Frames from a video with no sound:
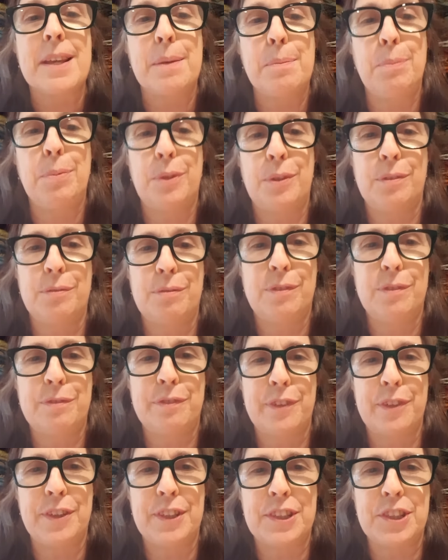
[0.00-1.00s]
and beautiful
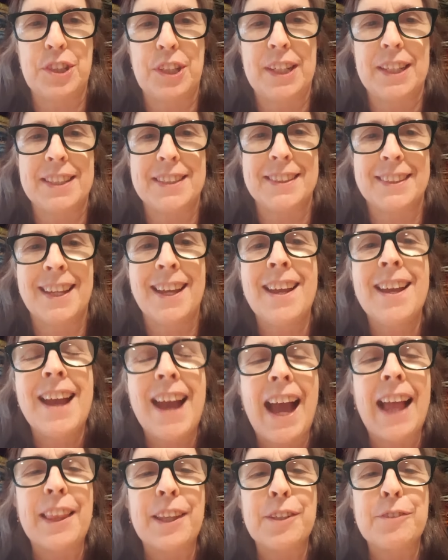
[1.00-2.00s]
furnishings.
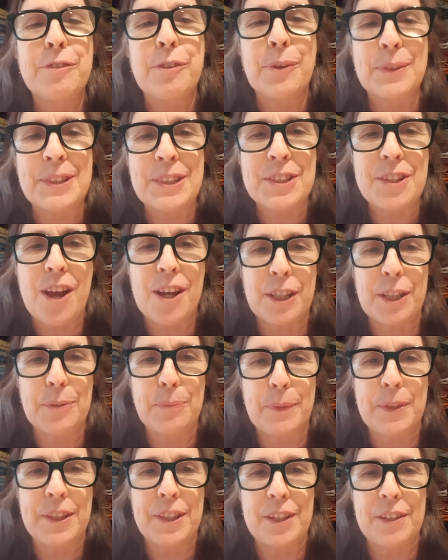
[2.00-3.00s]
I look forward to
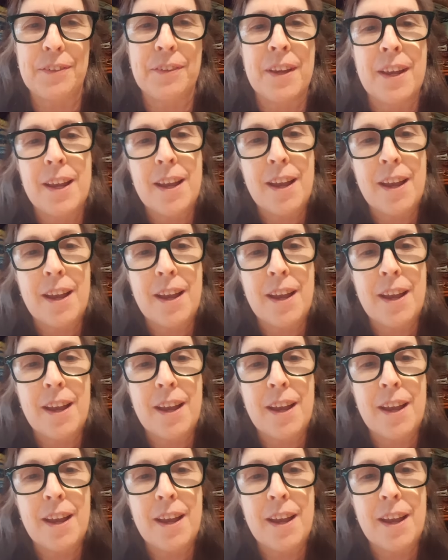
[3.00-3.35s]
talking with you.